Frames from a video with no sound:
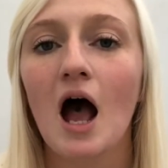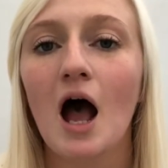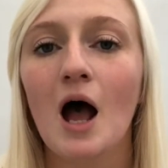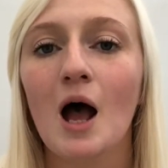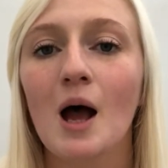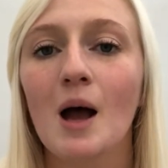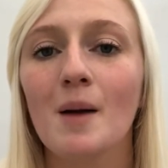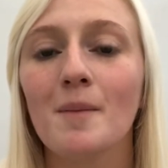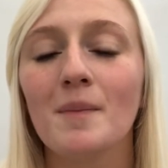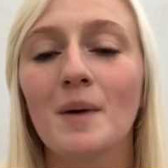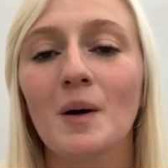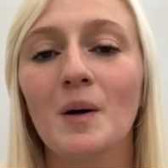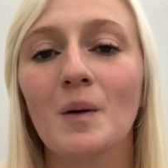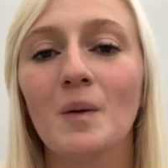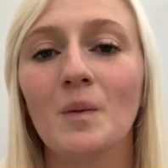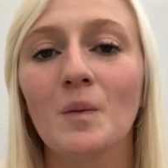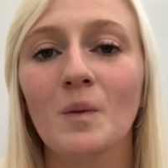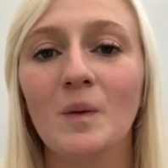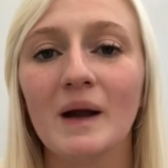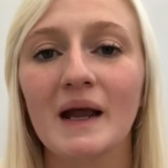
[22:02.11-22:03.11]

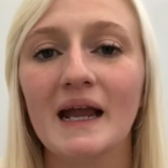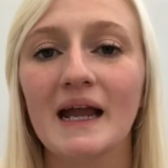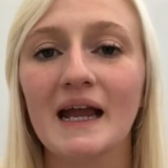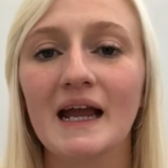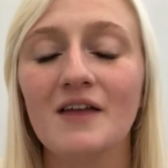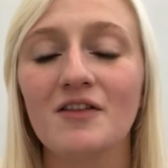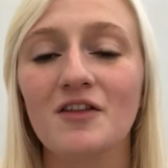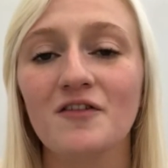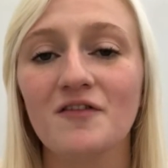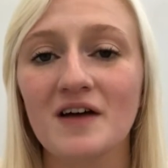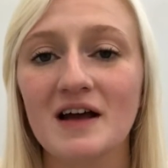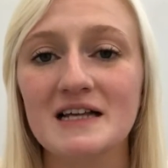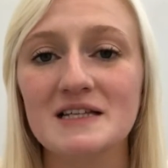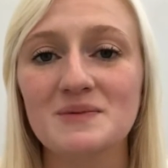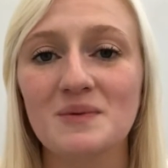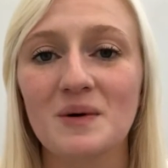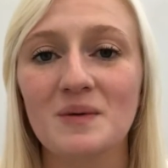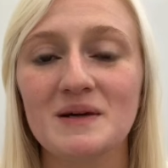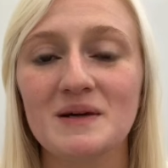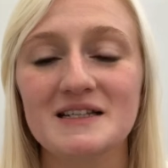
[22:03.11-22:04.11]
The
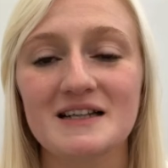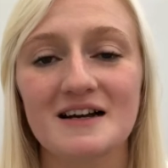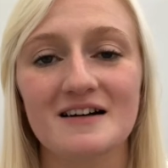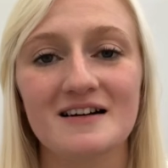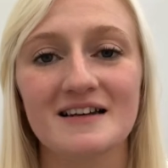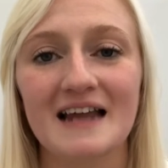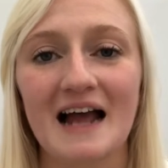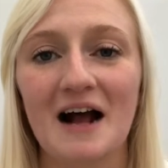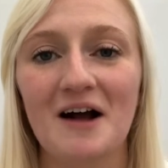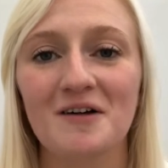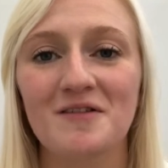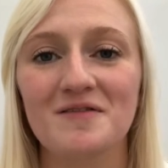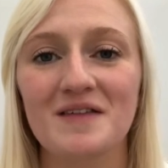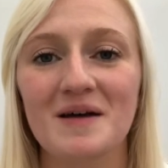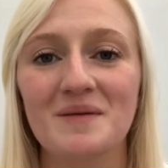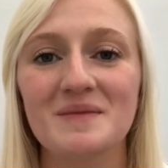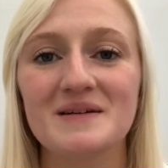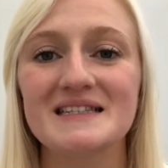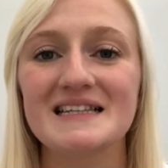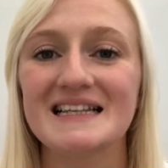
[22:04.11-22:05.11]
first we done out of
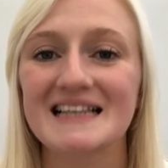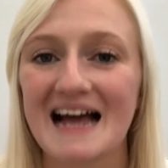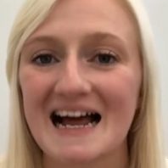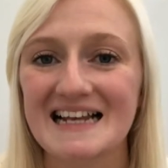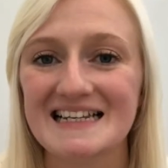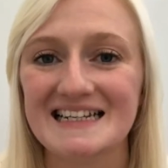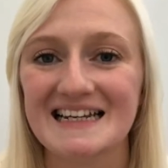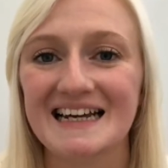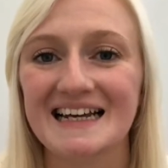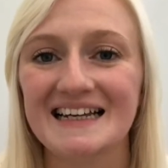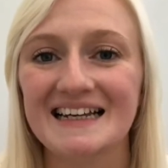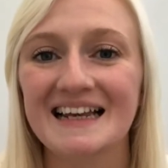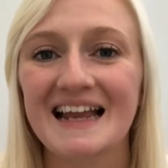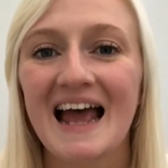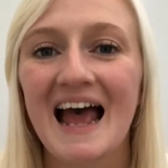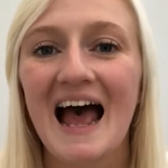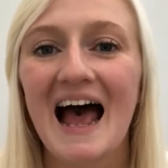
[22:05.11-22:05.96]
them was Aladdin,